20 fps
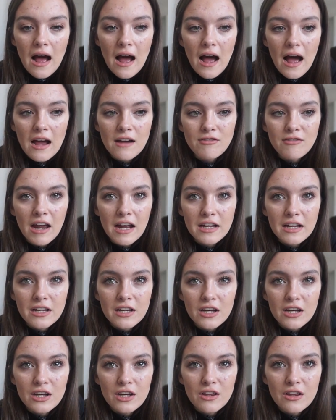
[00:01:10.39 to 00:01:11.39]

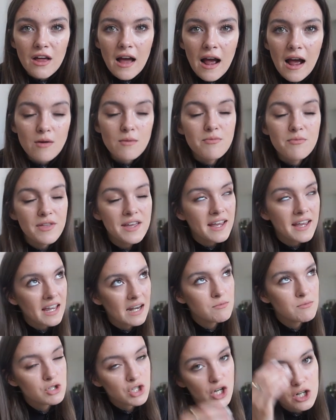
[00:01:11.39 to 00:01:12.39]
I'm thinking
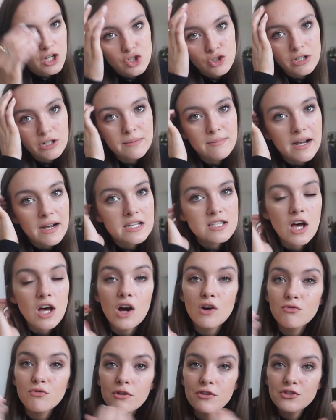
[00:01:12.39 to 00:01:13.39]
I'm just gonna treat
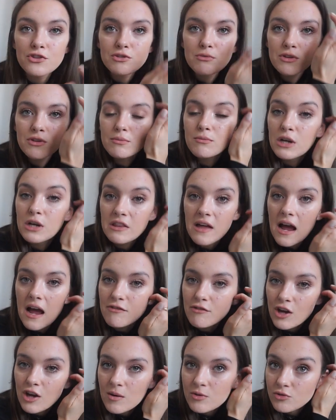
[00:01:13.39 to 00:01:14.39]
myself with some of the money that
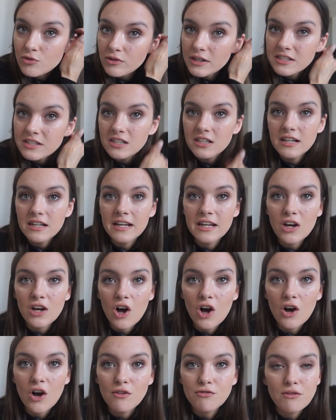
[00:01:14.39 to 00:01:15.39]
I've earned recently
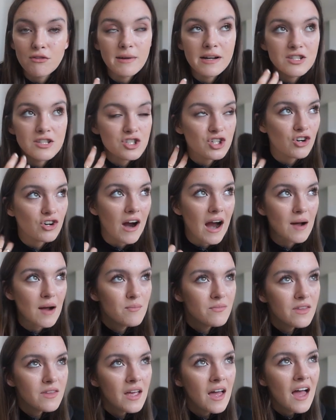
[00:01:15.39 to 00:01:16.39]
from
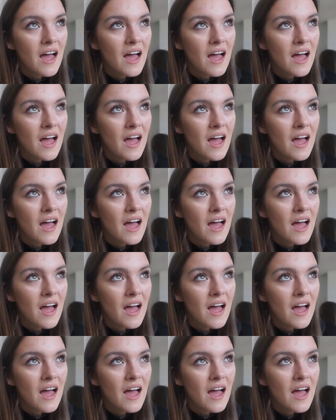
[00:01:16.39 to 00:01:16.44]
Instagram.